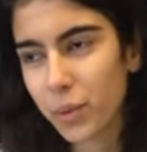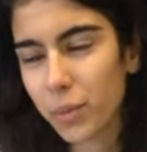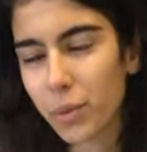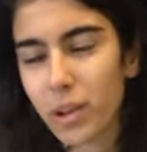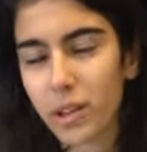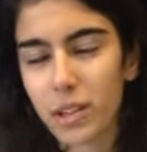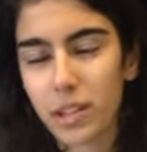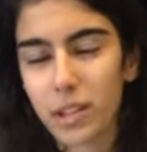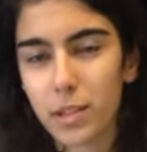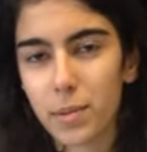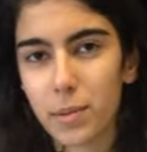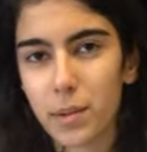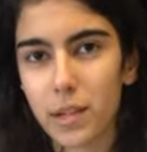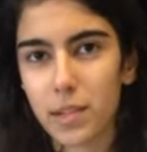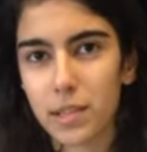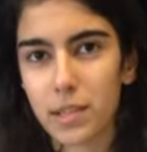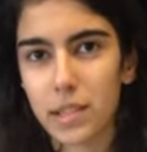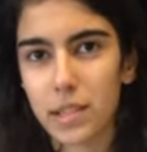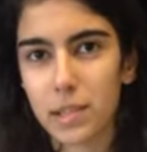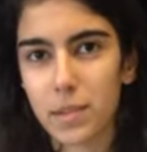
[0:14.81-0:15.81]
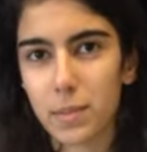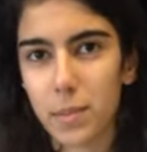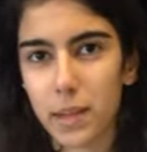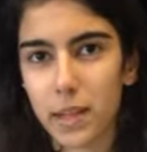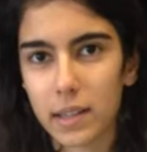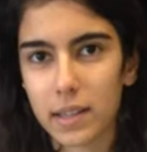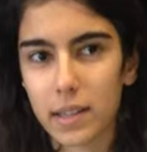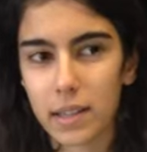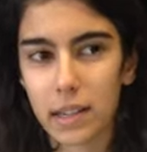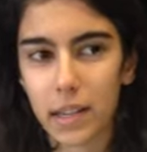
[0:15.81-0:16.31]
Work experience is
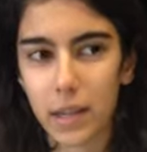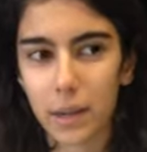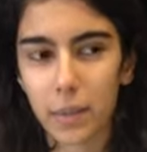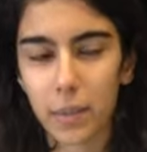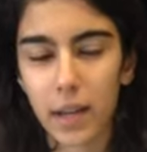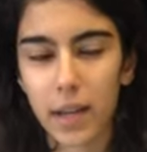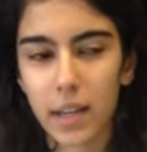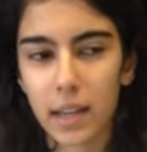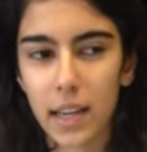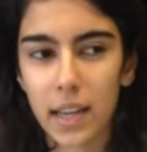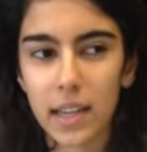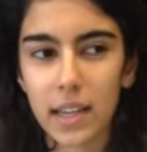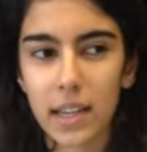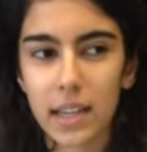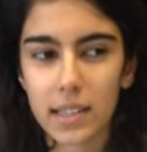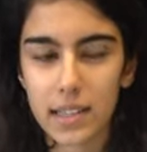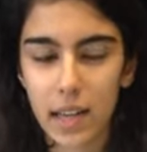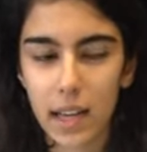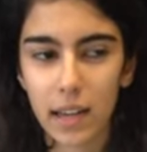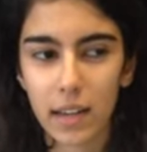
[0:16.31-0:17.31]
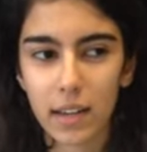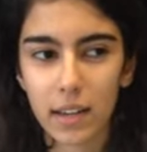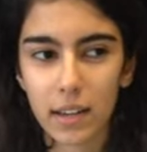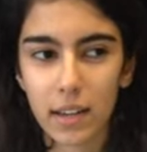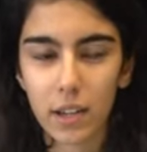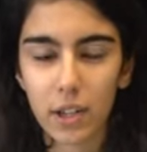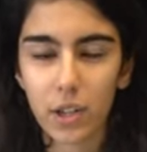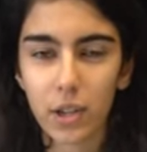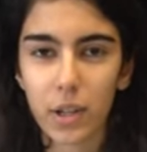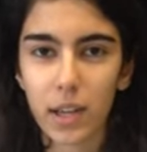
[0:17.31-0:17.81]
basically when in year 10
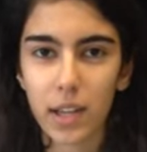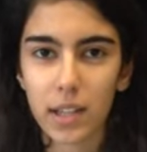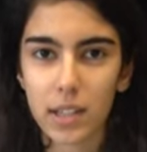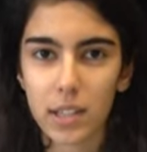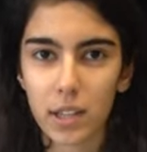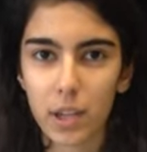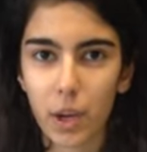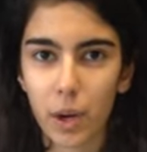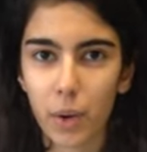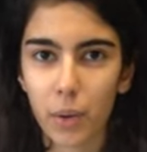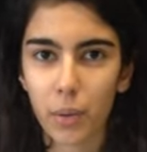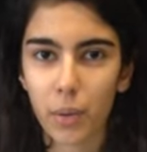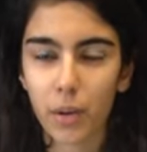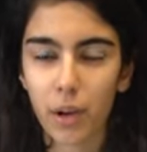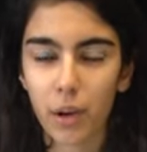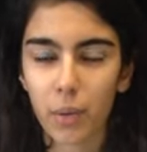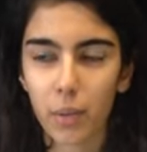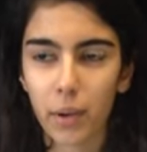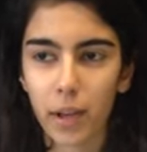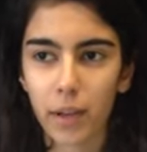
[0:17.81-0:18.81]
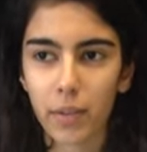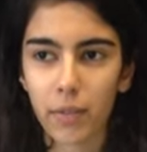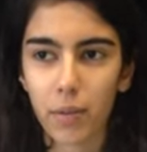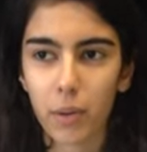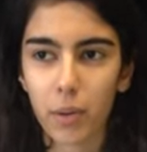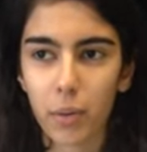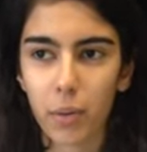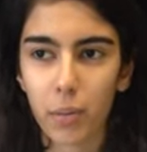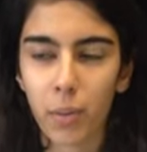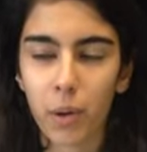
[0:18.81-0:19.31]
you get to go away
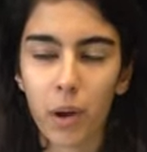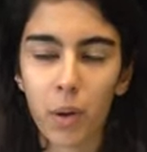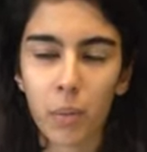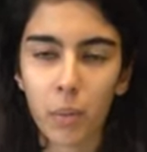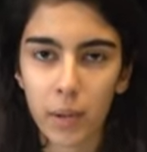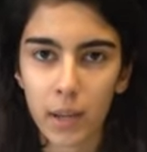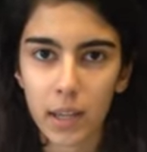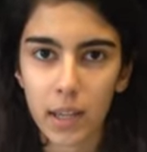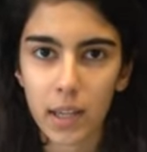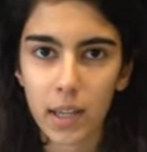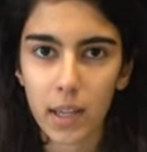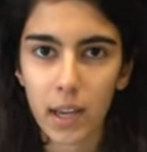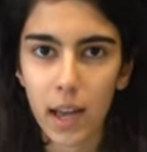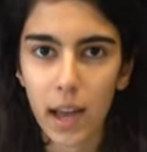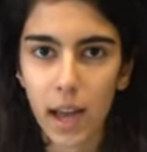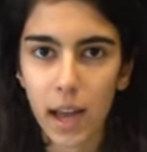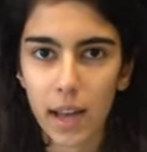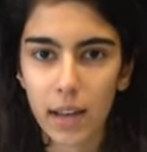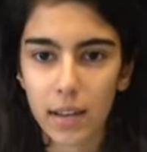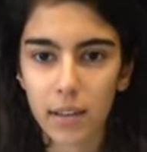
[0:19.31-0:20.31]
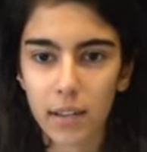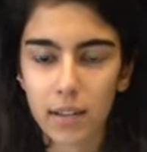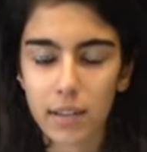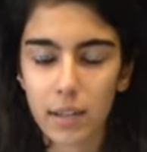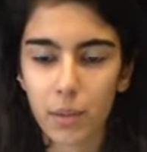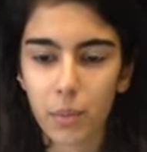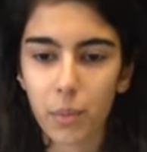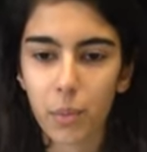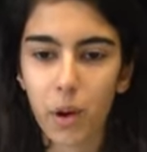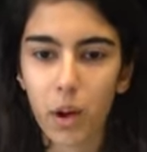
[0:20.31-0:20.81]
for a week and
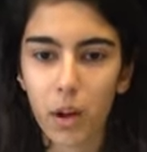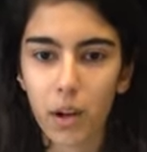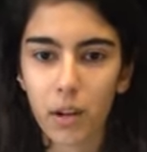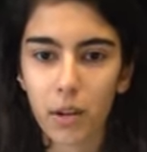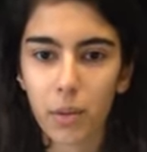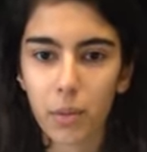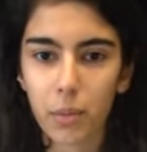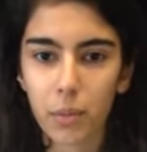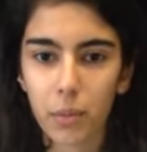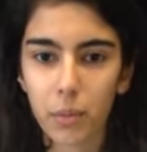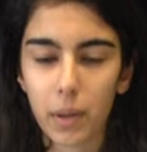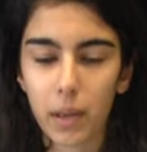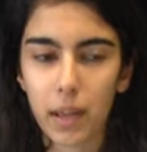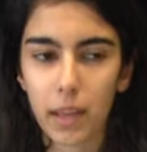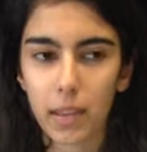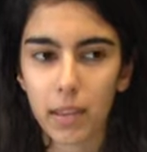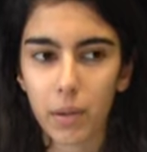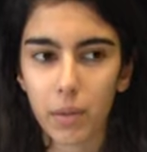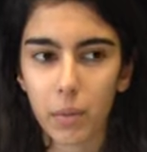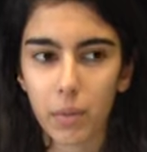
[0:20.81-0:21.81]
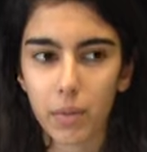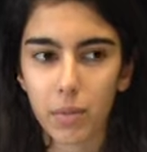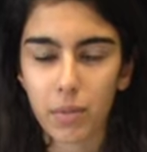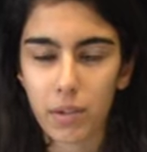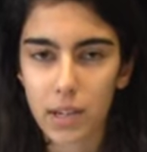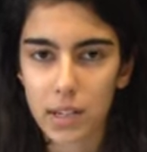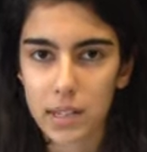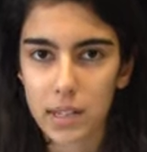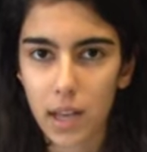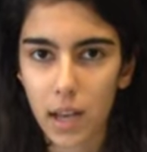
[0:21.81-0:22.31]
work either with
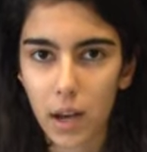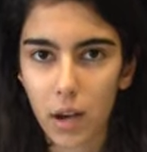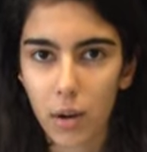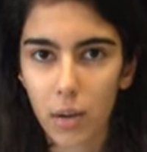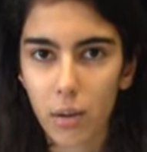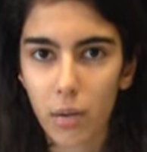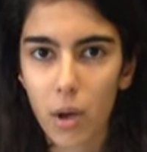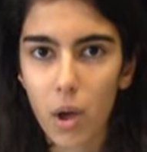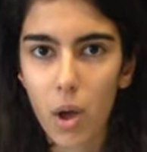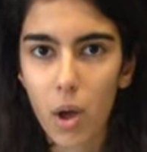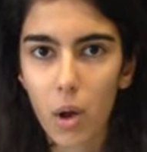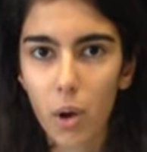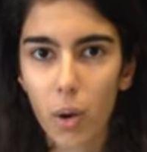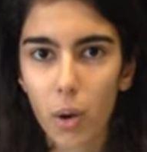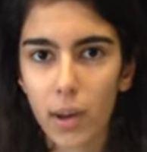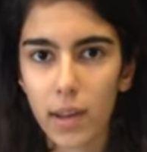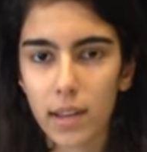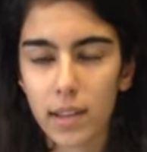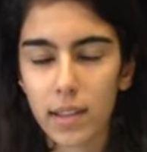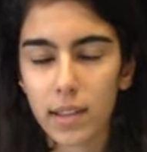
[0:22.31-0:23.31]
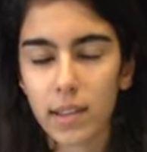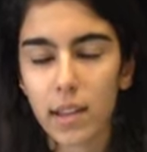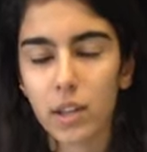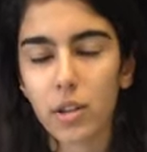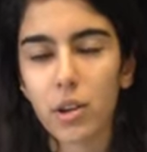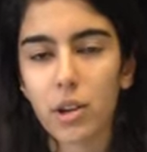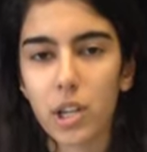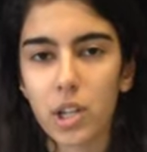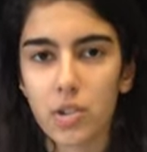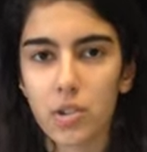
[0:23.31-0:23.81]
retail or anything
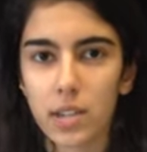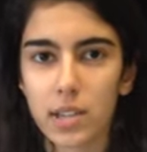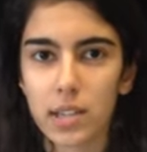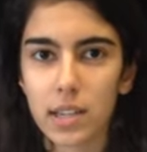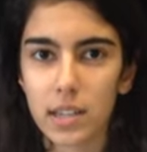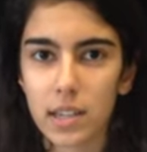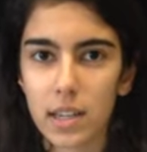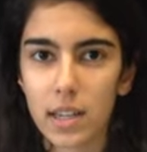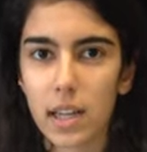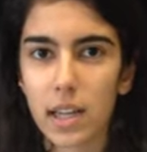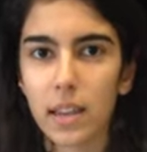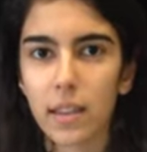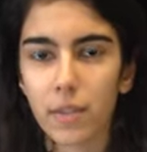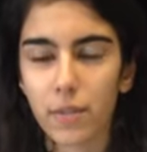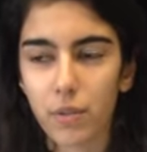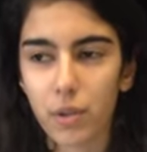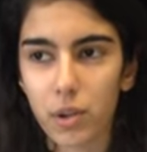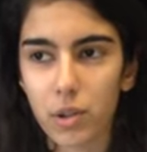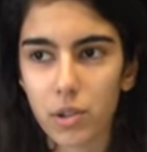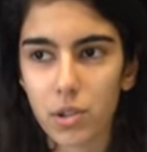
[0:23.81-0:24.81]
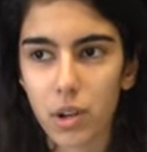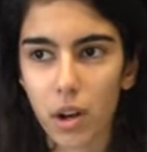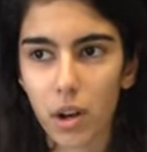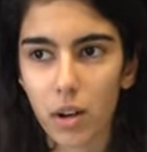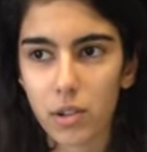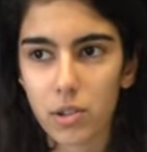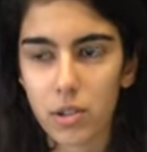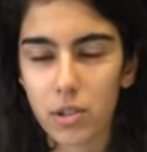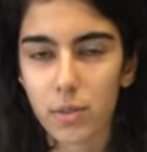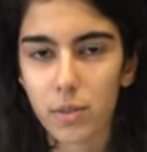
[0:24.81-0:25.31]
that you're interested in the
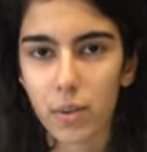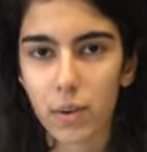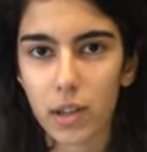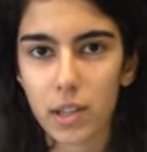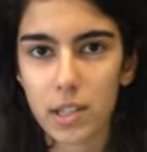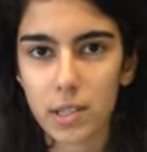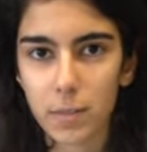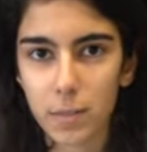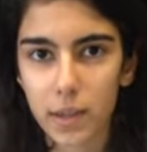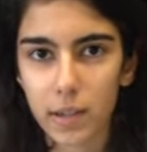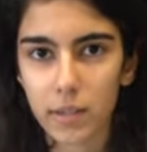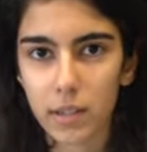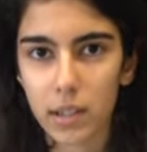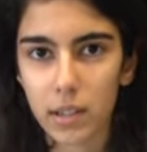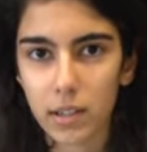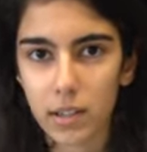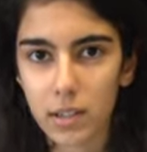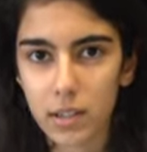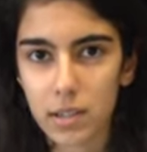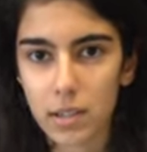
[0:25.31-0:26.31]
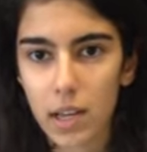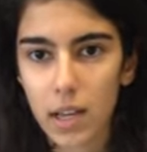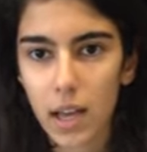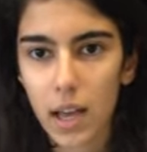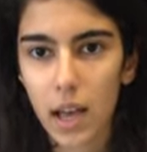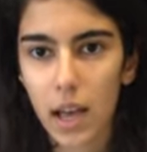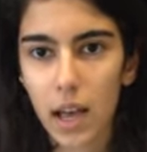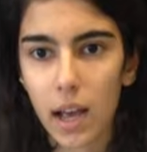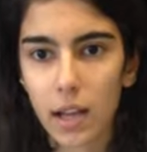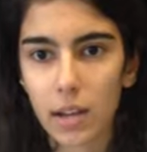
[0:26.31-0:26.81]
future, just for experience,
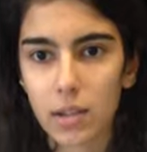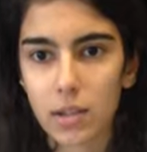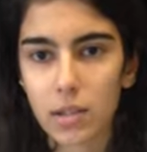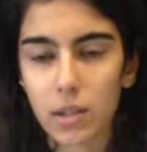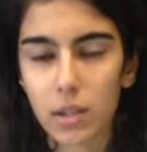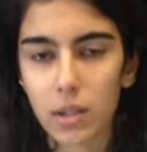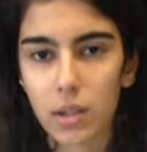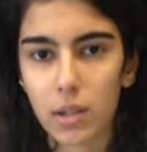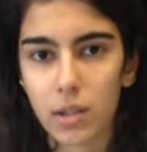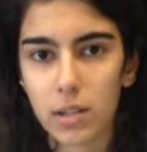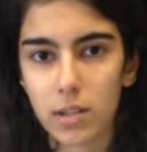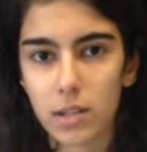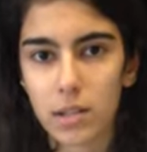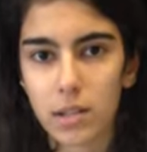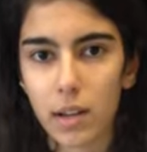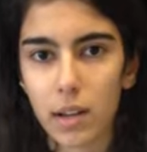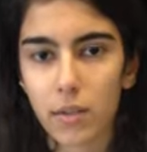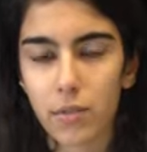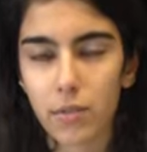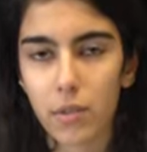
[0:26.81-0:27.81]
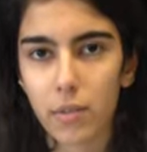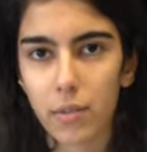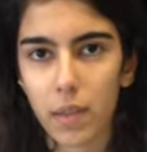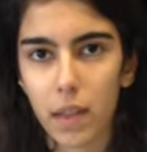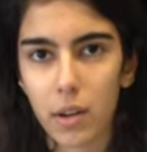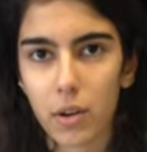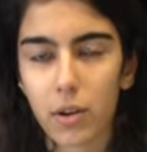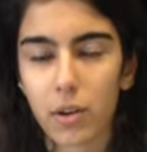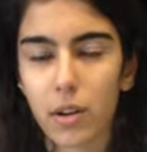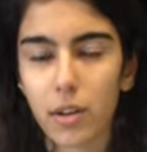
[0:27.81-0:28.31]
and so you can decide from
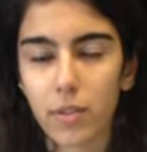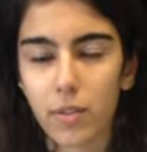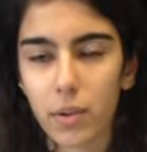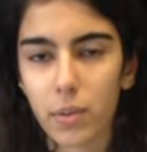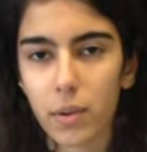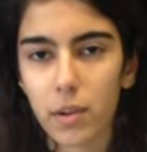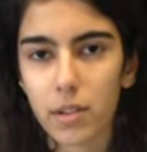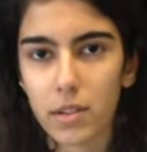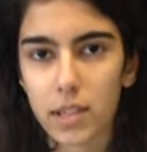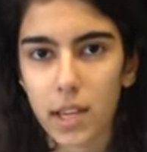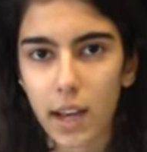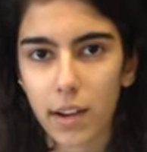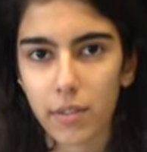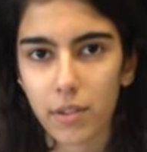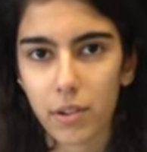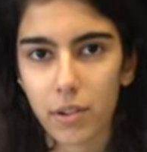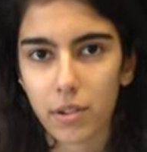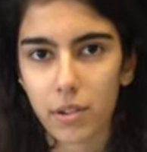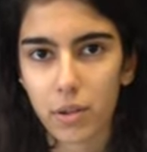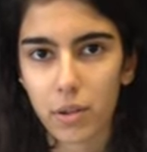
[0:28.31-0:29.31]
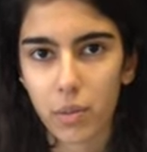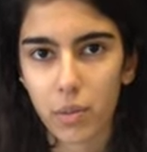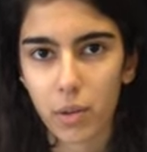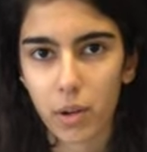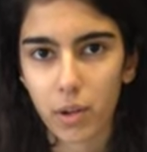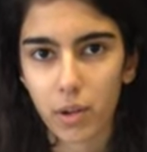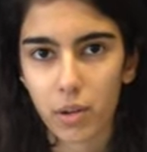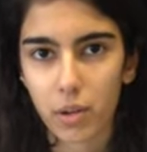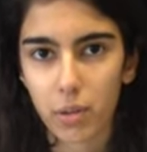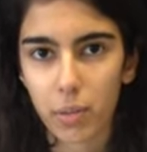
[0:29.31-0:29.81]
then on if you want to carry on doing
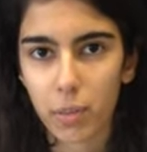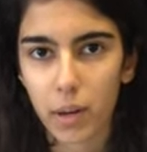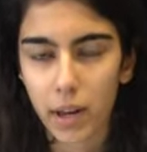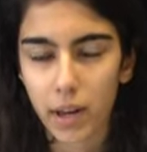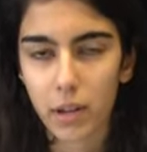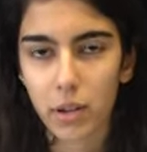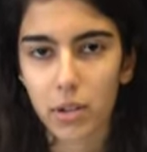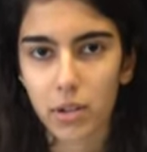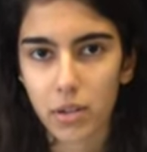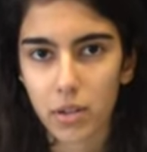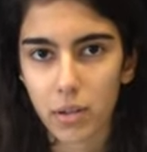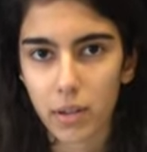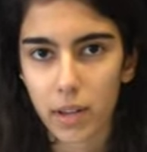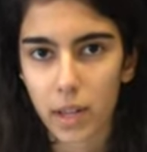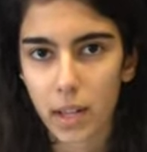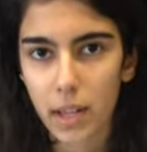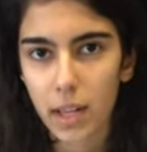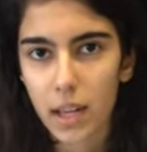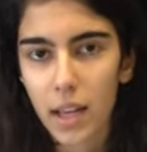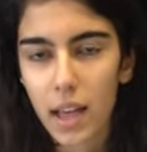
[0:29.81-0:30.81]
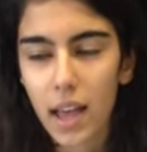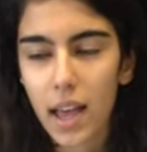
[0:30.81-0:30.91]
what you are planning on doing.